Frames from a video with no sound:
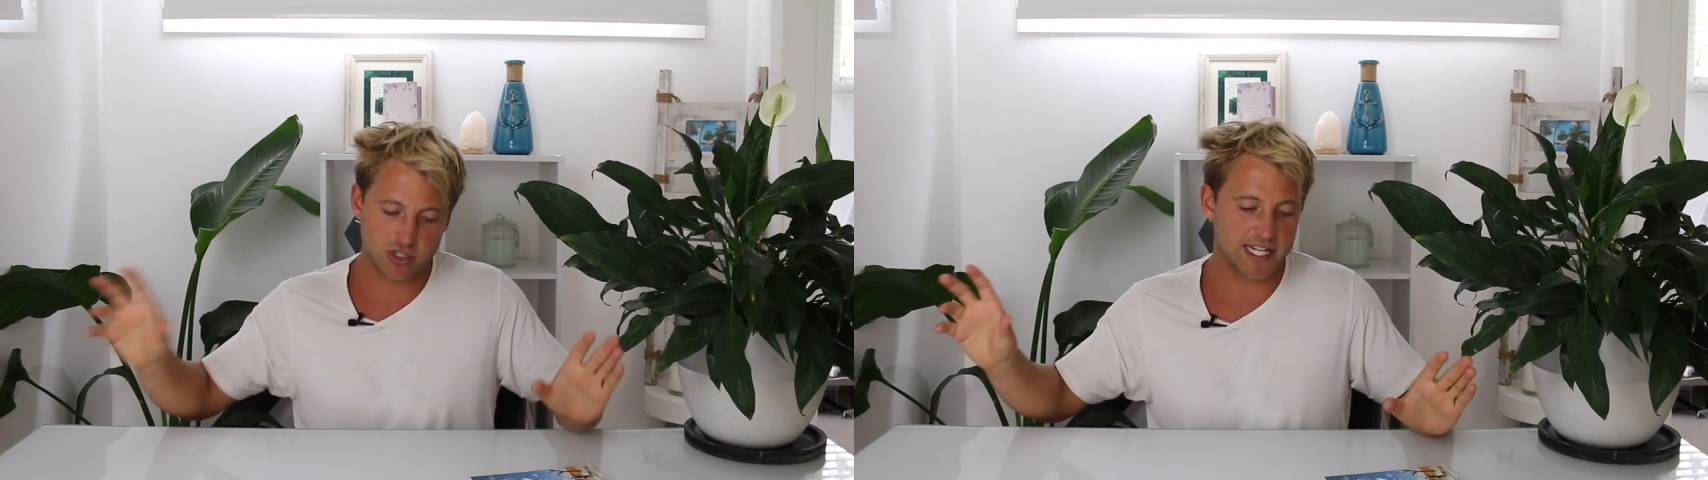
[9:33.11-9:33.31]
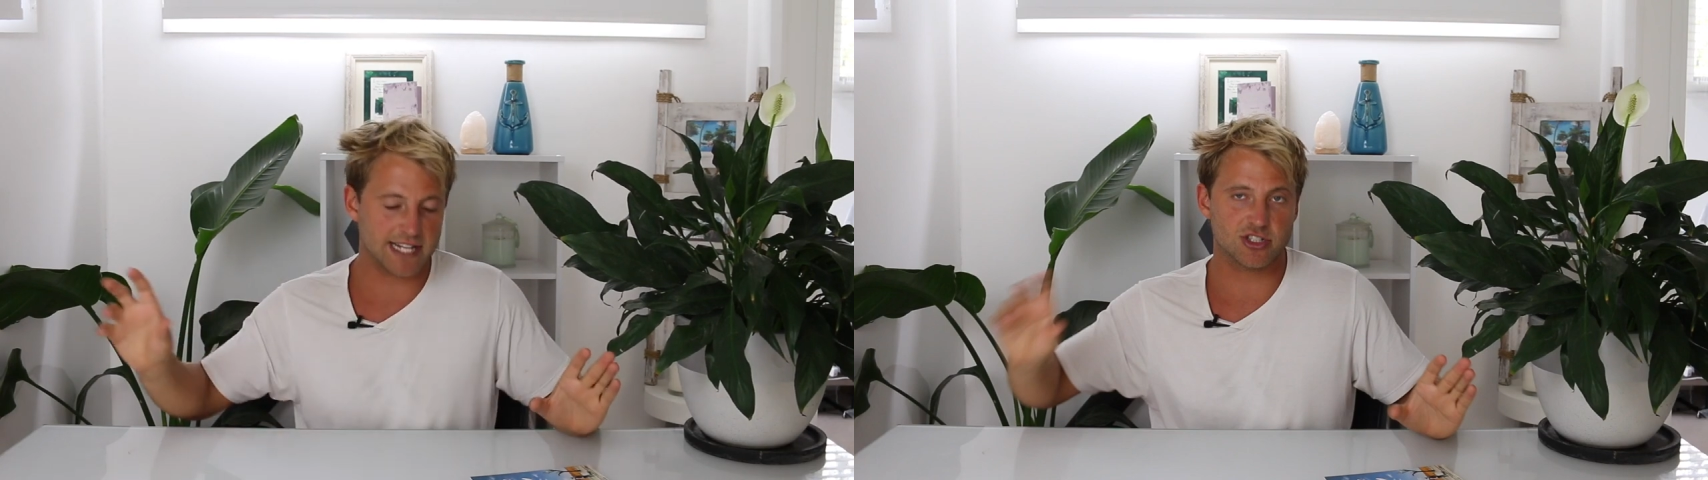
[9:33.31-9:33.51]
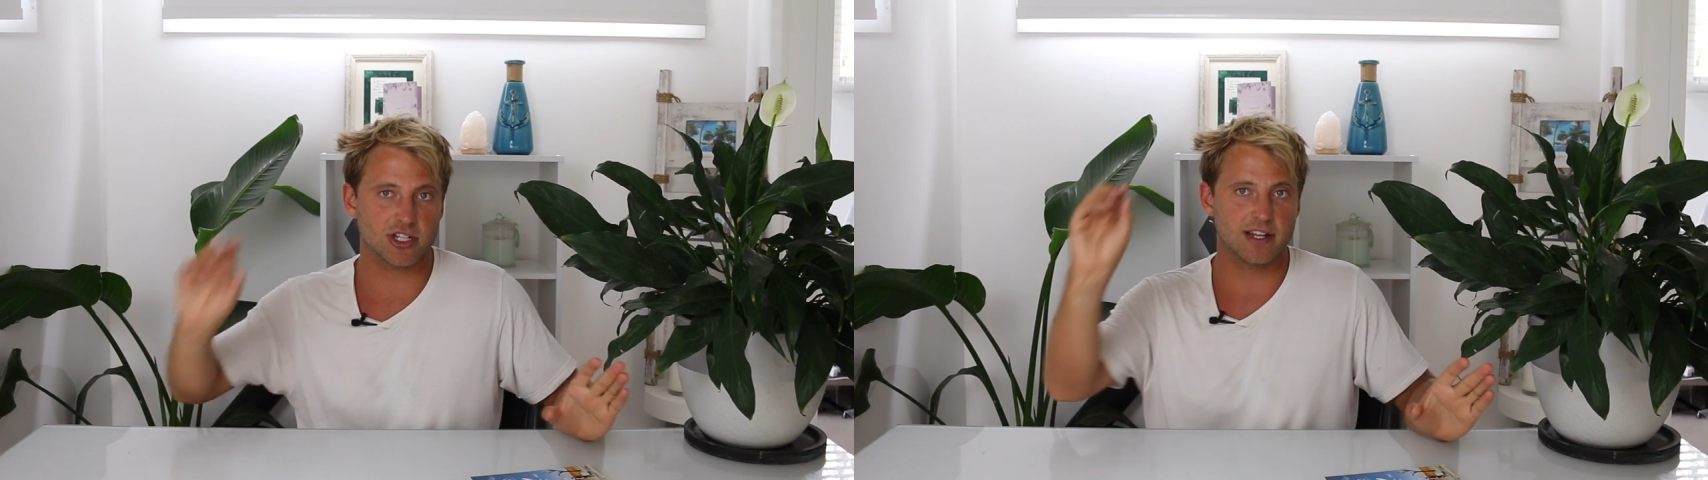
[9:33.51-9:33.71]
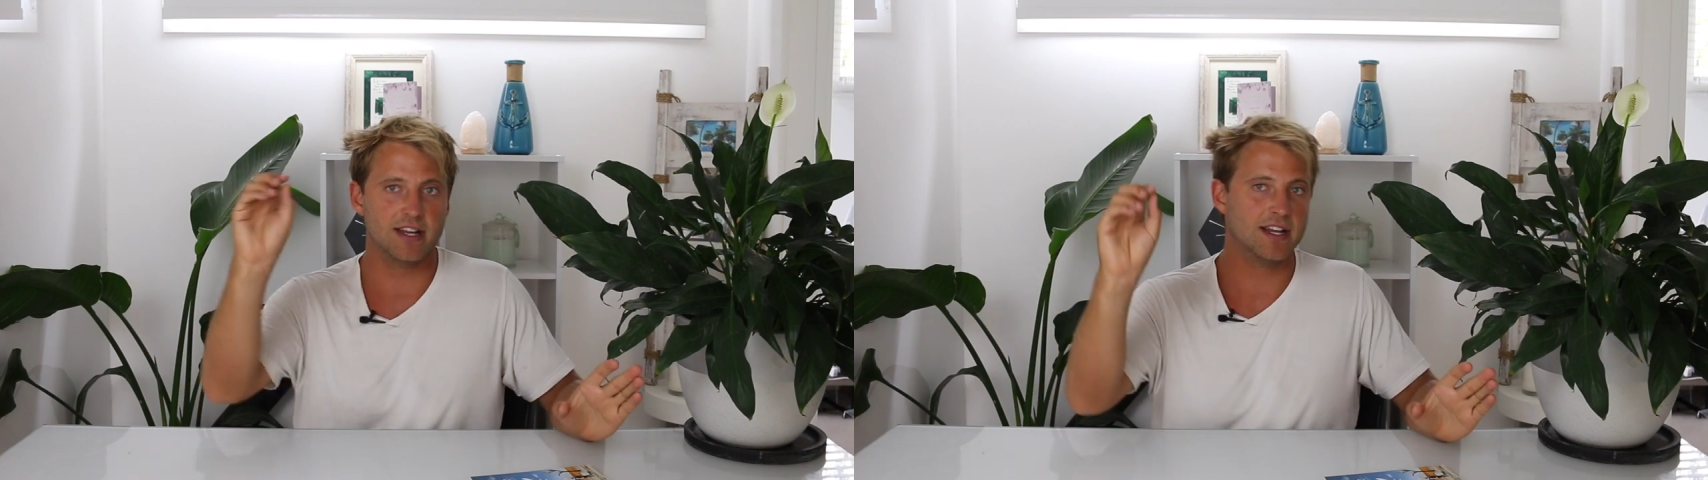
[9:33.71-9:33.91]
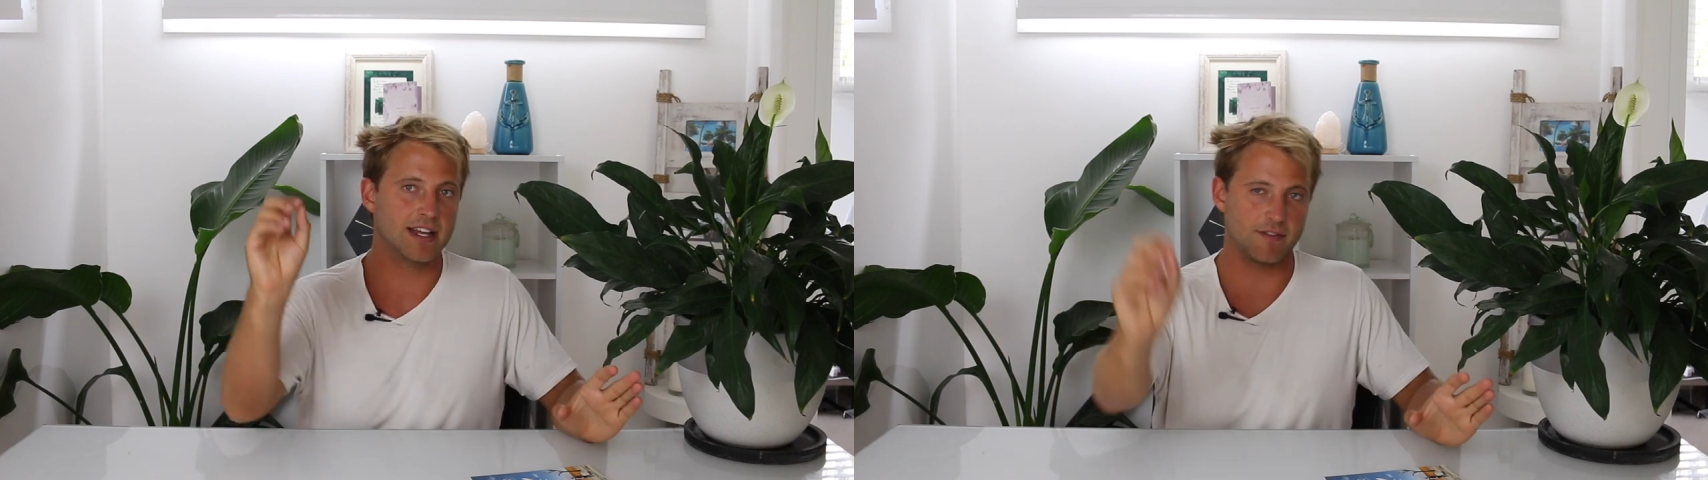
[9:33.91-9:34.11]
attention
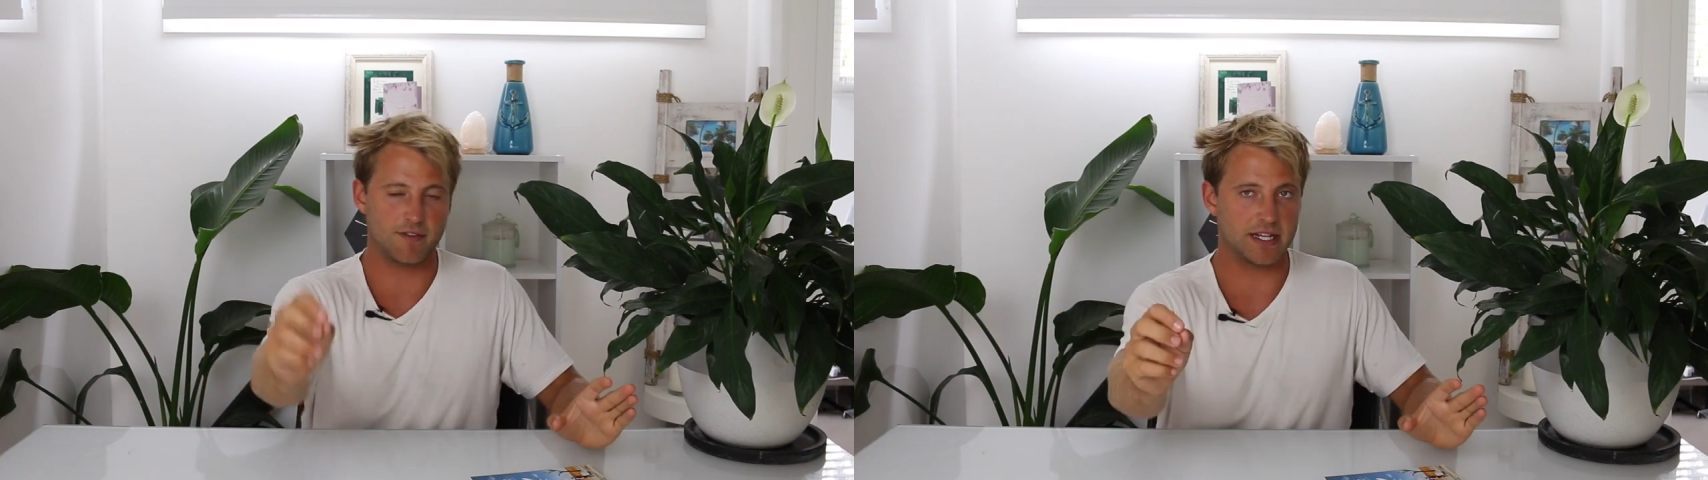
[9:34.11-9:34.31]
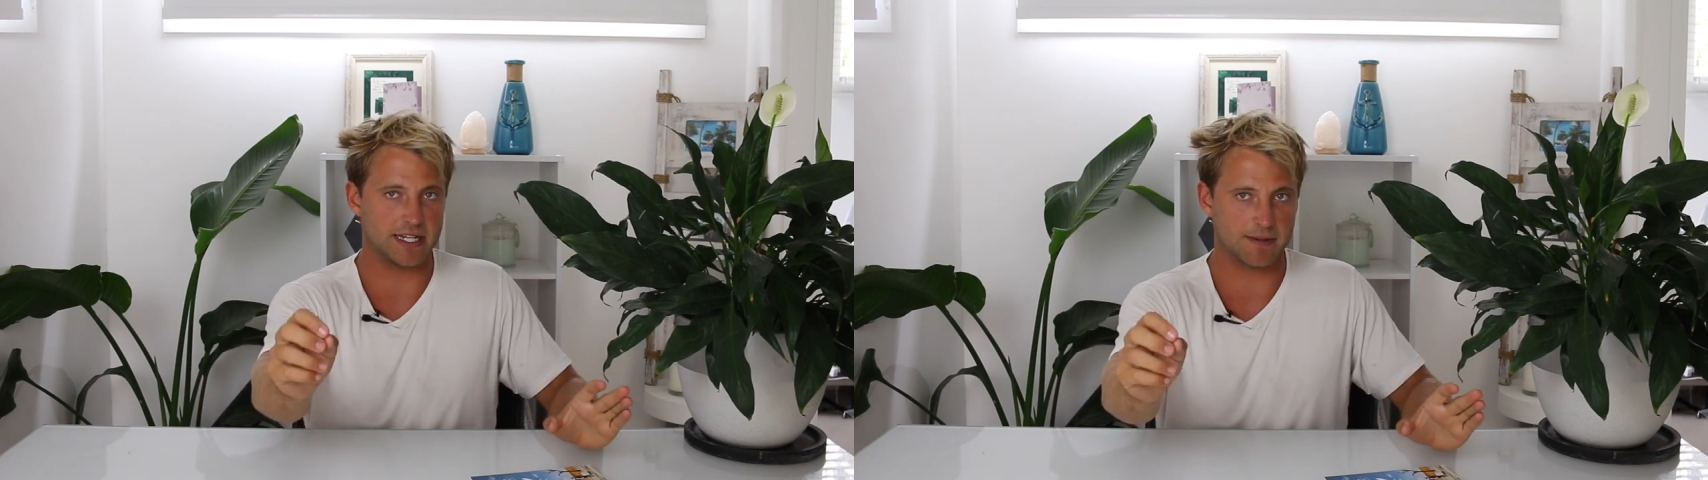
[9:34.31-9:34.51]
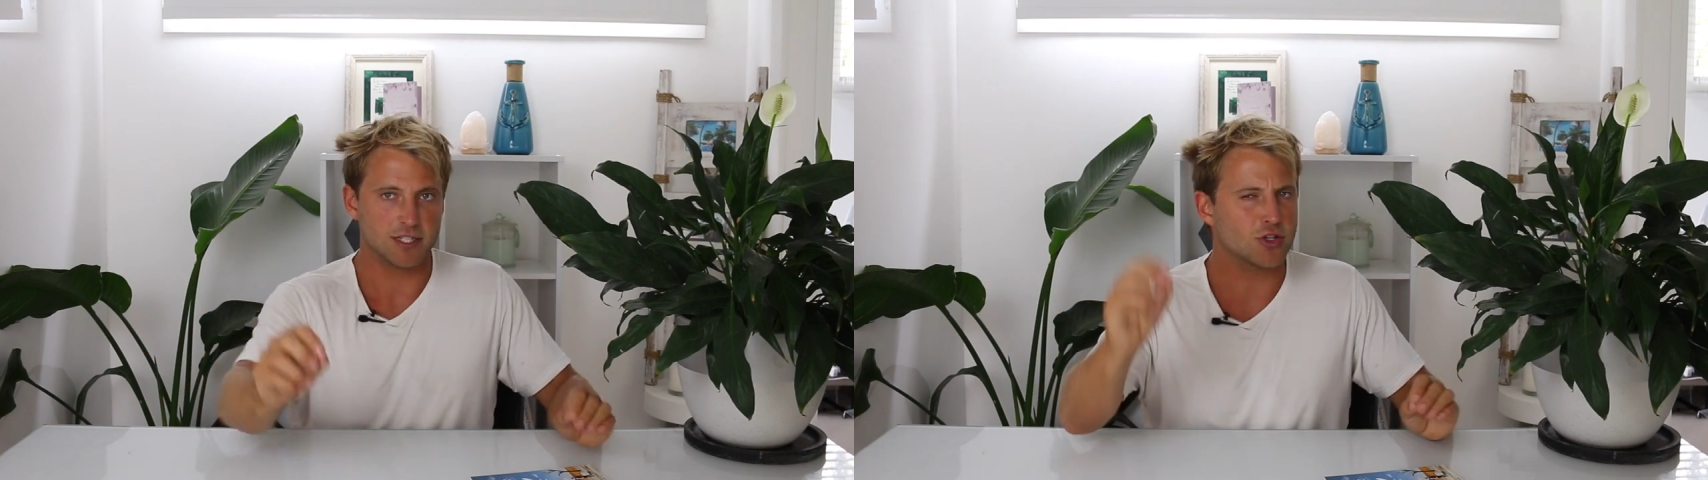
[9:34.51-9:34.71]
and funding.